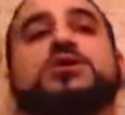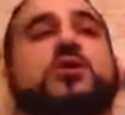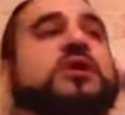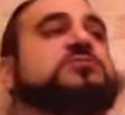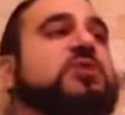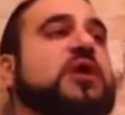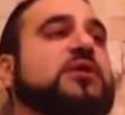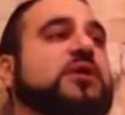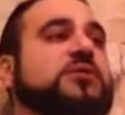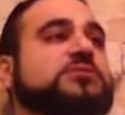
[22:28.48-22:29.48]
So his
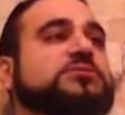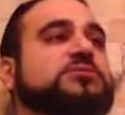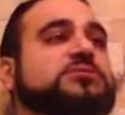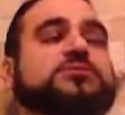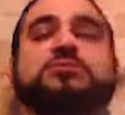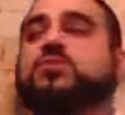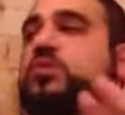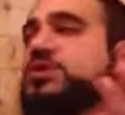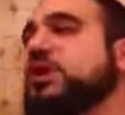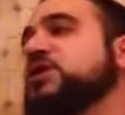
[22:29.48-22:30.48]
brother
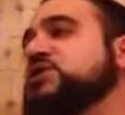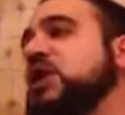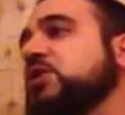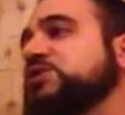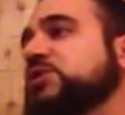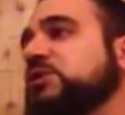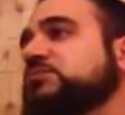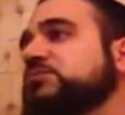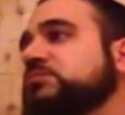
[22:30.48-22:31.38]
was a Rasha also.